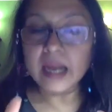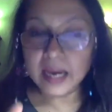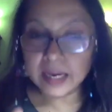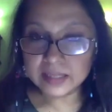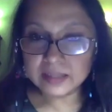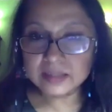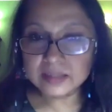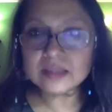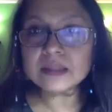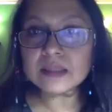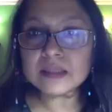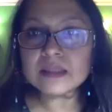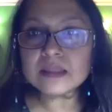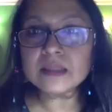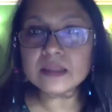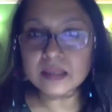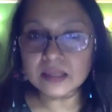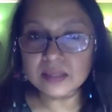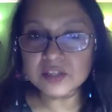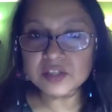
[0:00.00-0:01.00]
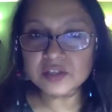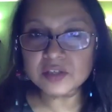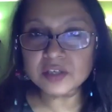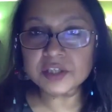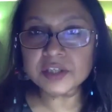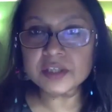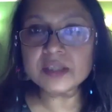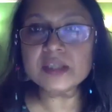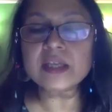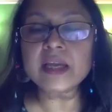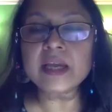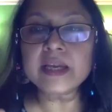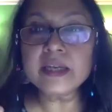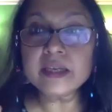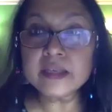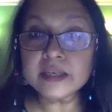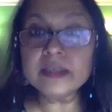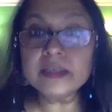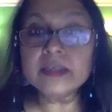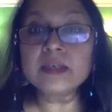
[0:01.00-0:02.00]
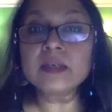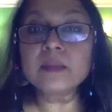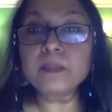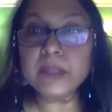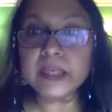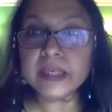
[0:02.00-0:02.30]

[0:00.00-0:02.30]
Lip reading: at the construction site, here